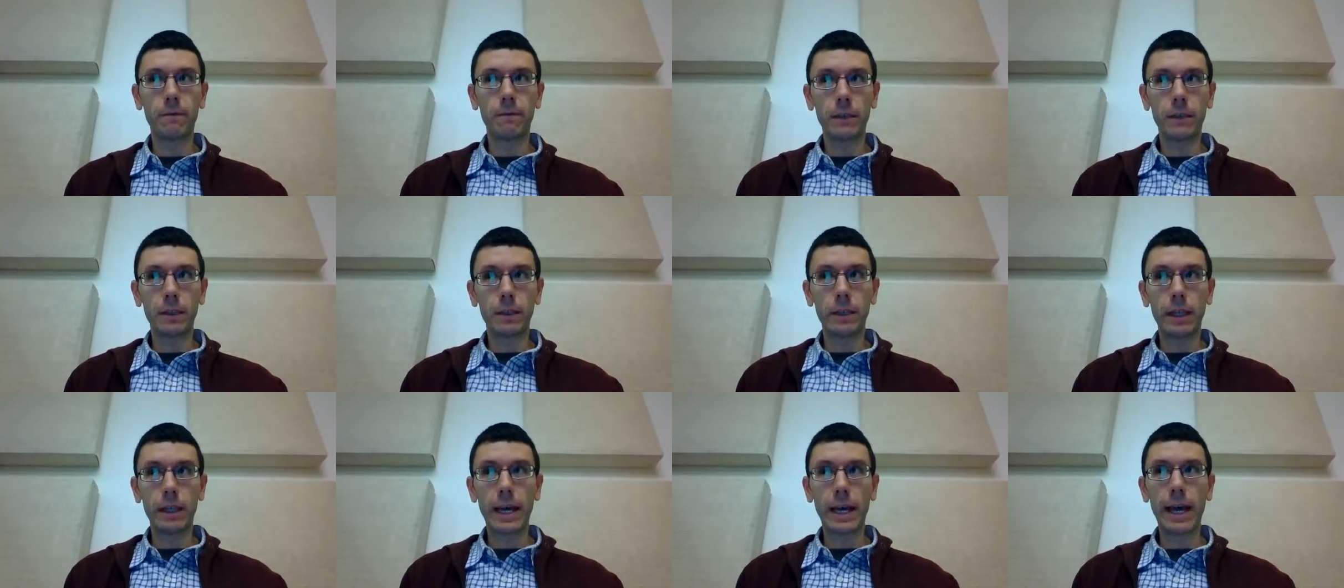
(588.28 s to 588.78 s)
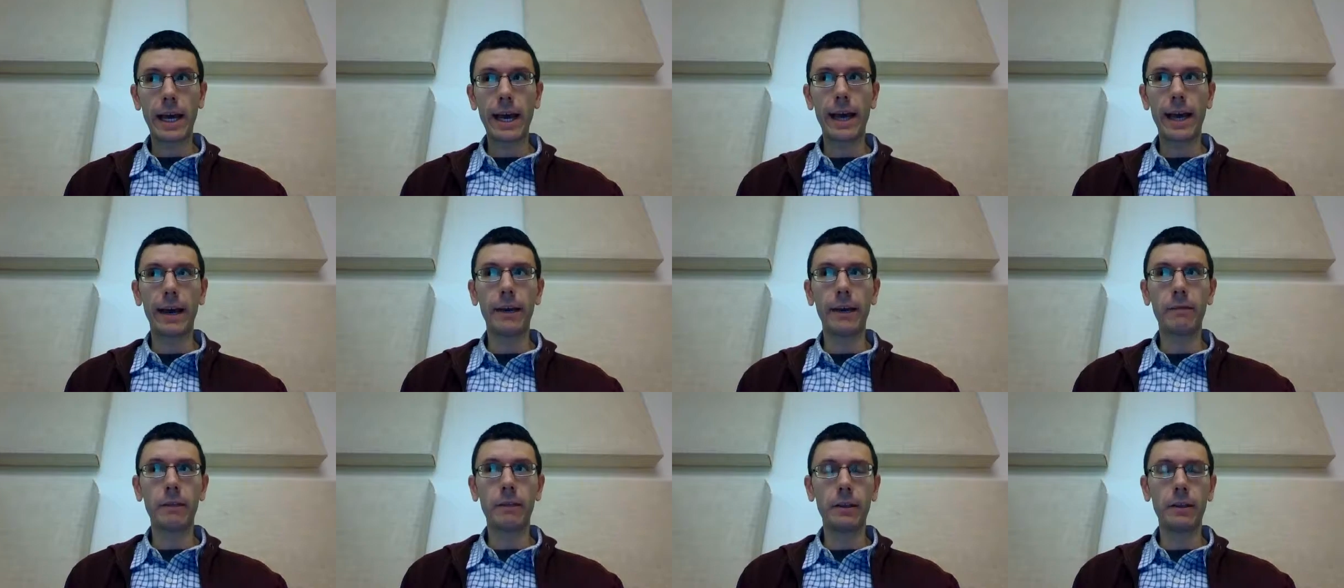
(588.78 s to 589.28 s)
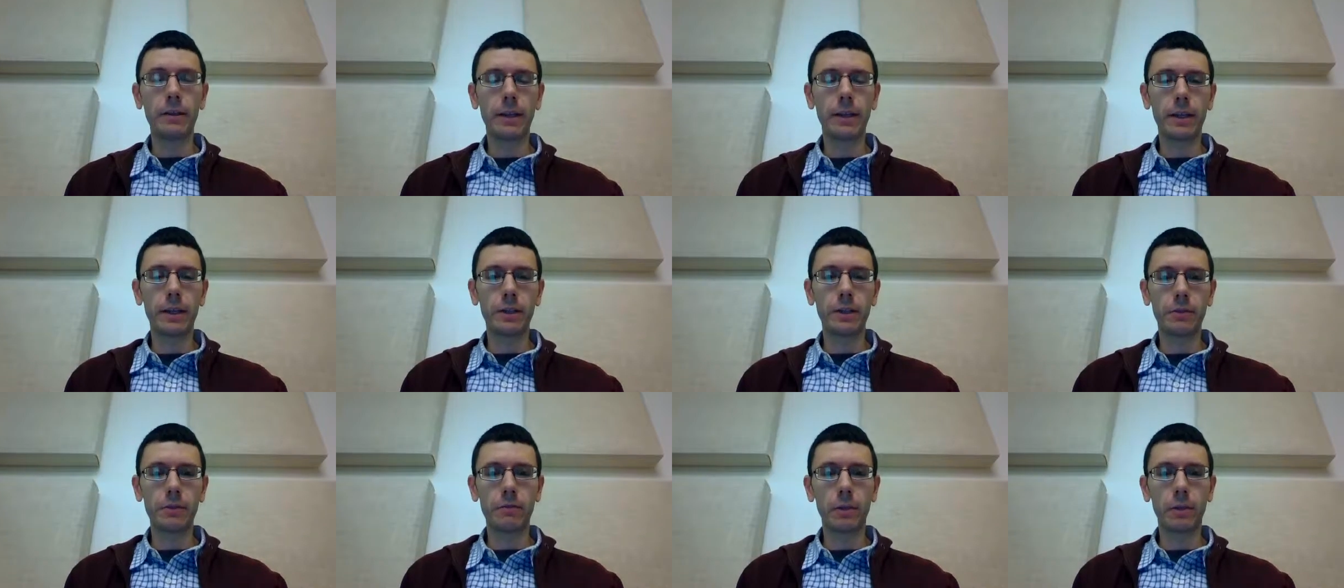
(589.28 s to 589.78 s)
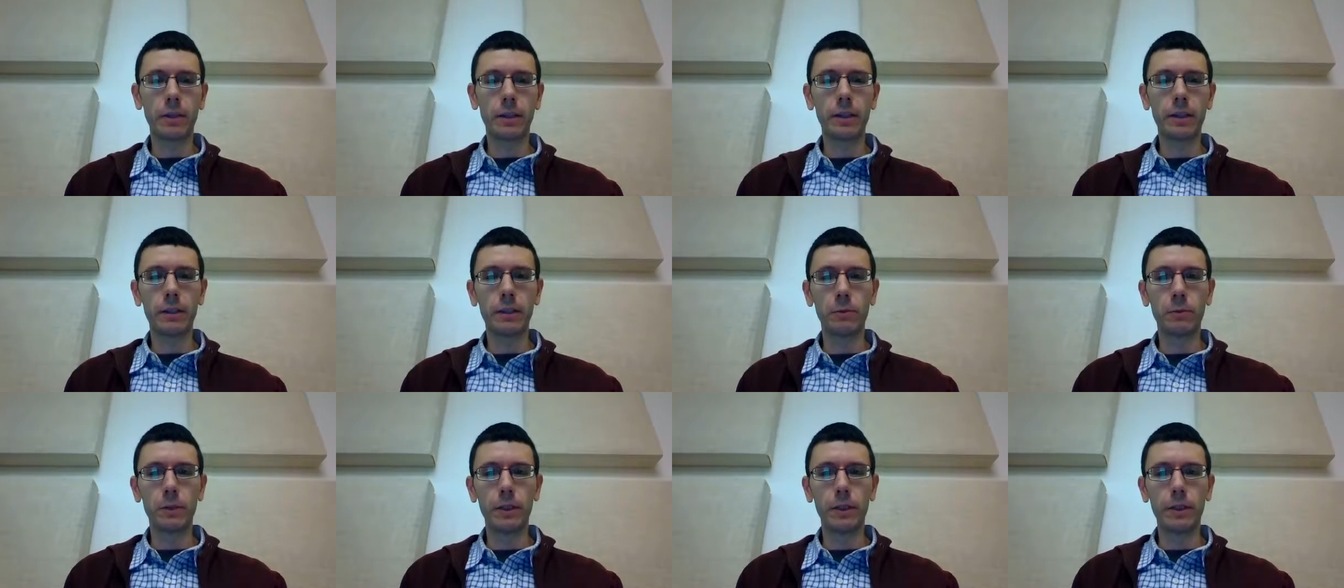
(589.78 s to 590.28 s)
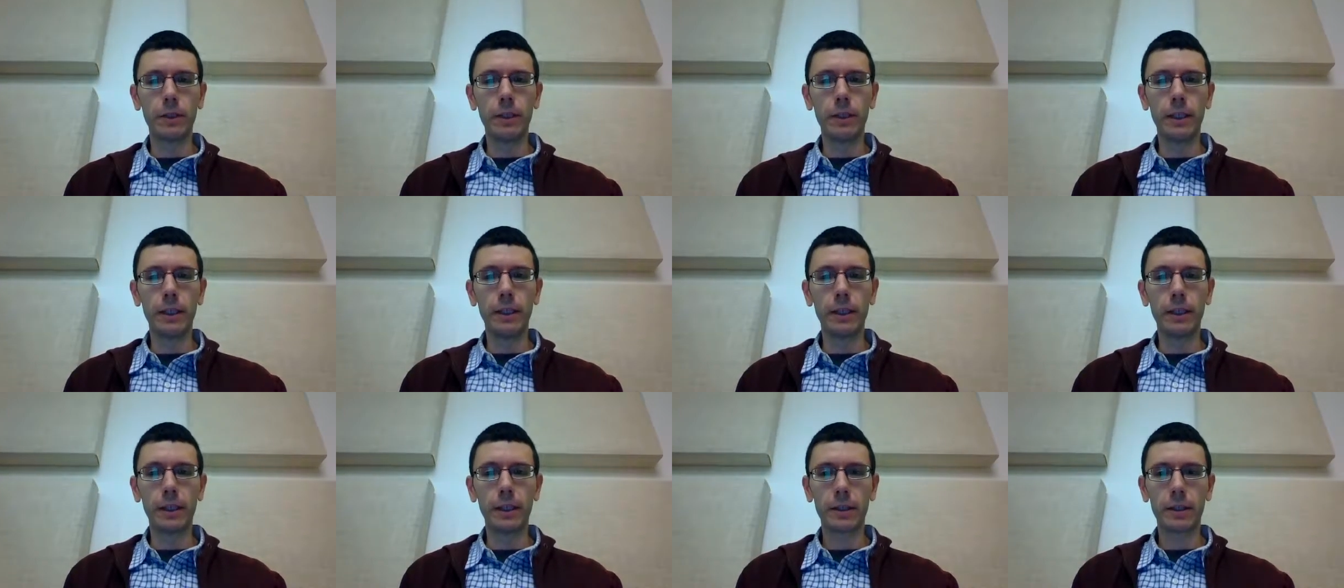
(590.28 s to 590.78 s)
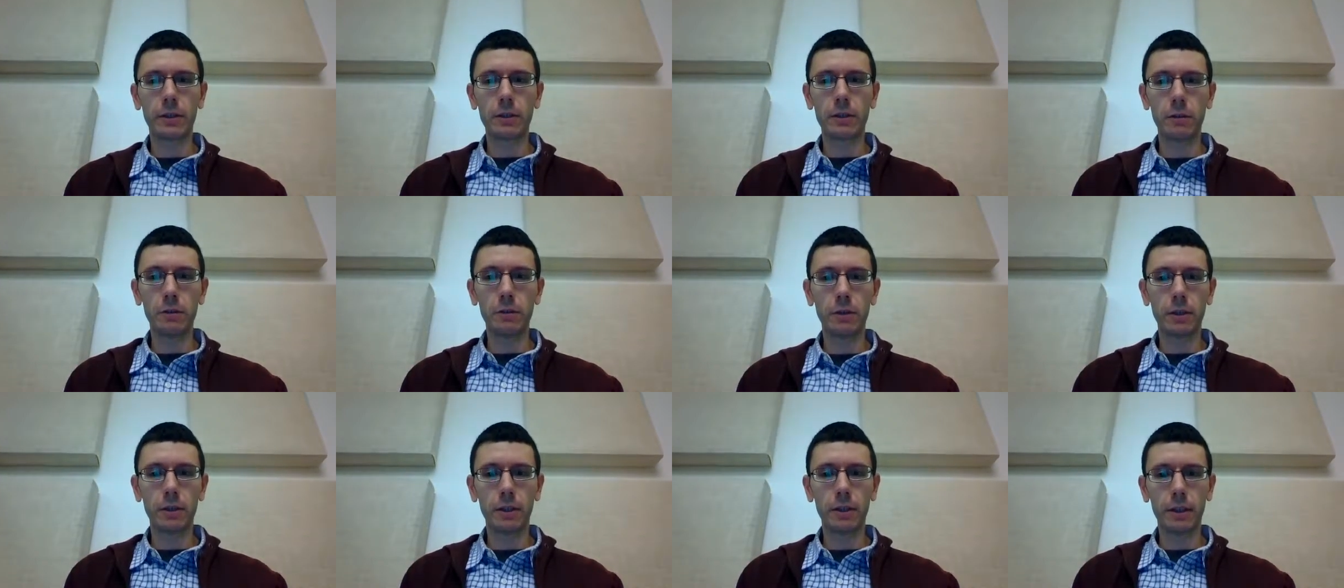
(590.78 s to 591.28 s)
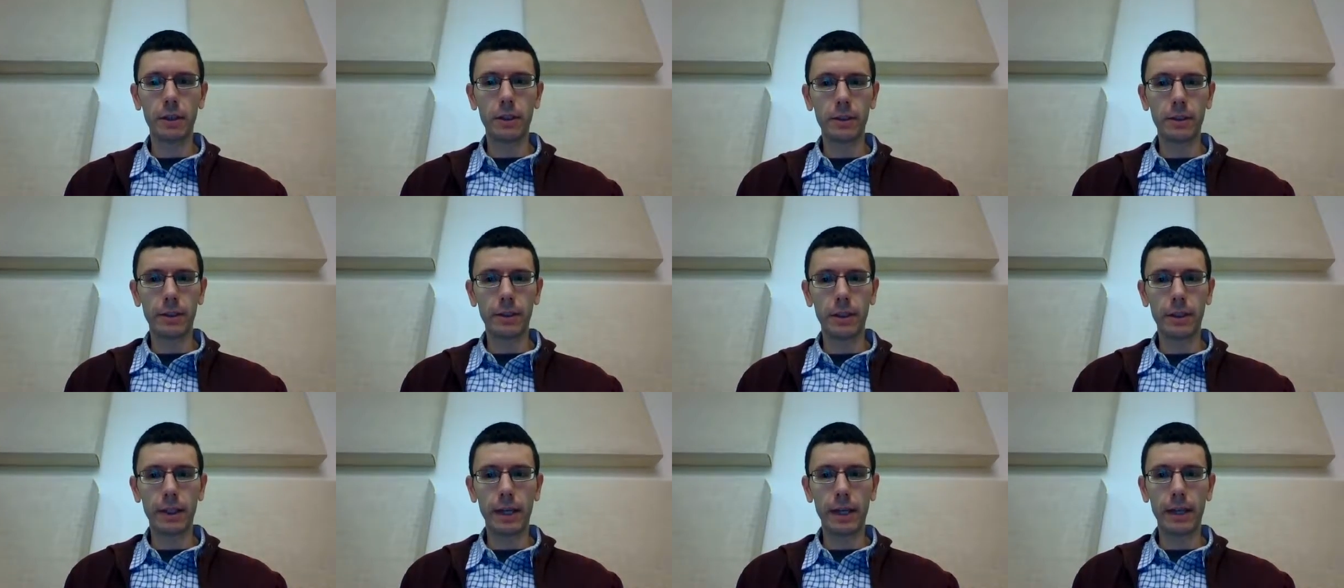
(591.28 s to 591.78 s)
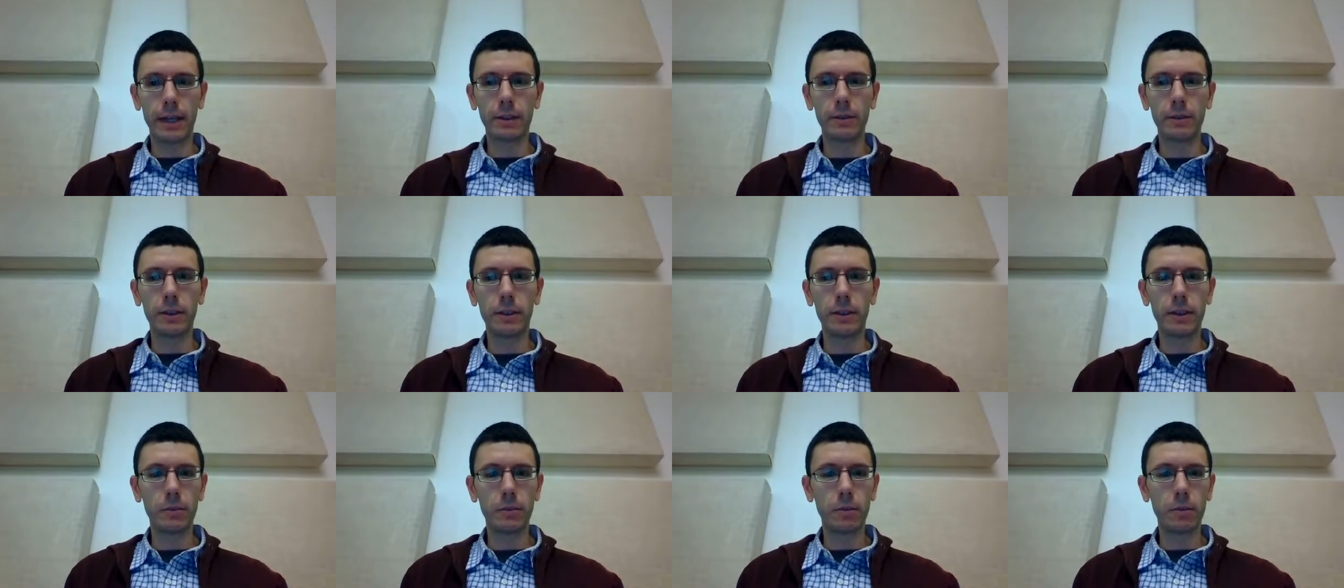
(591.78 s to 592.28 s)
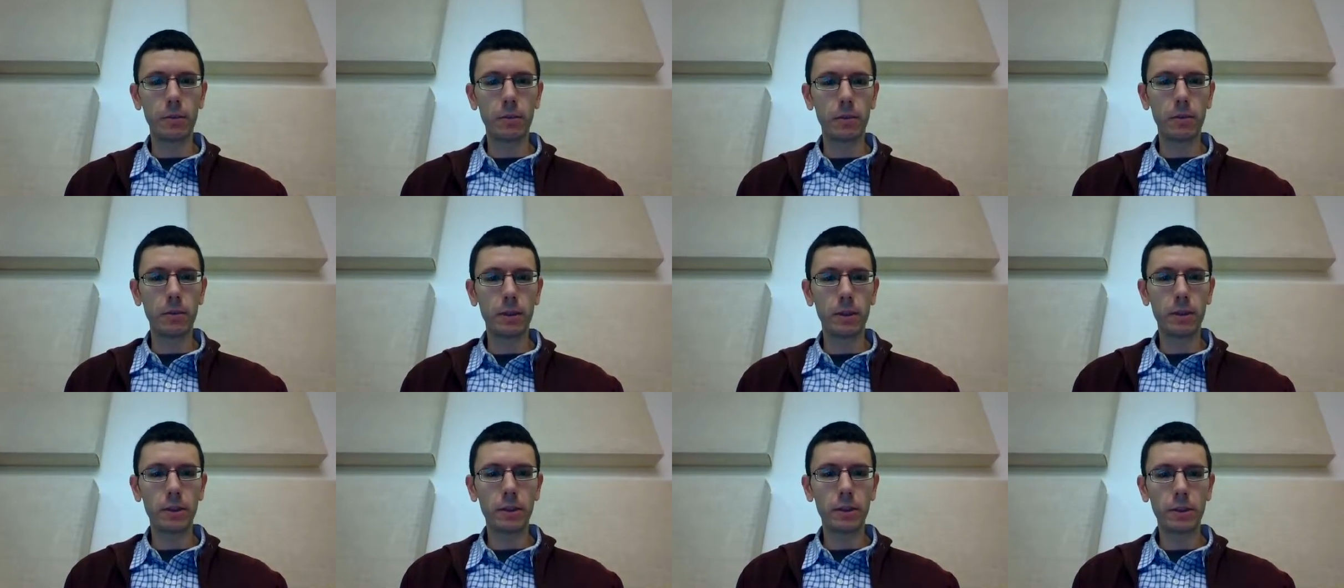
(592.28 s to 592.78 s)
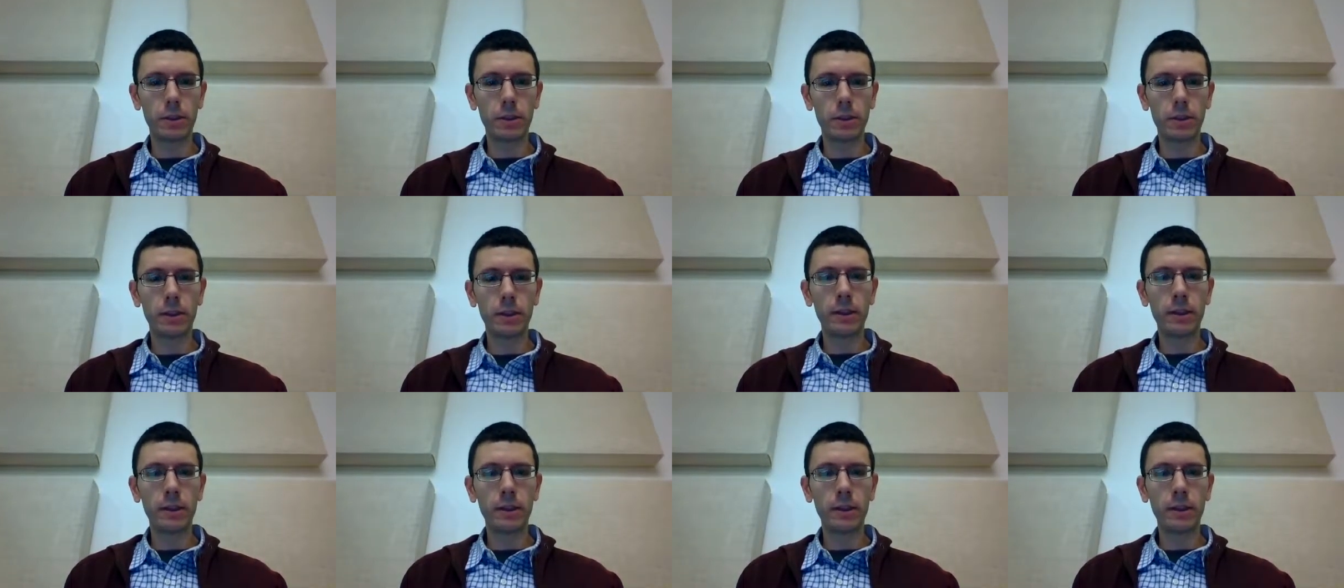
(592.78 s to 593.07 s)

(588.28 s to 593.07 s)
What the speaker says: have the tests running with the exclusion list that Adelina published,